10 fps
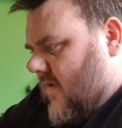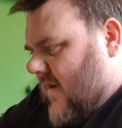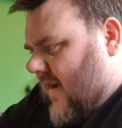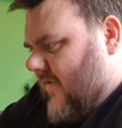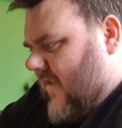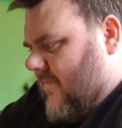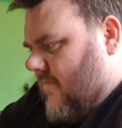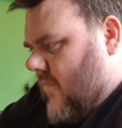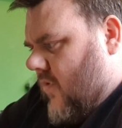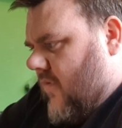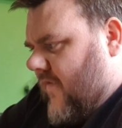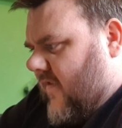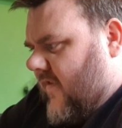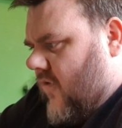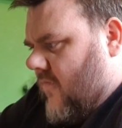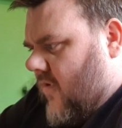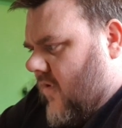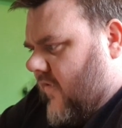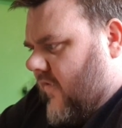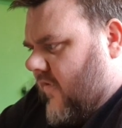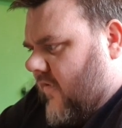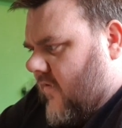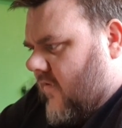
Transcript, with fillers: Can't really move her too much.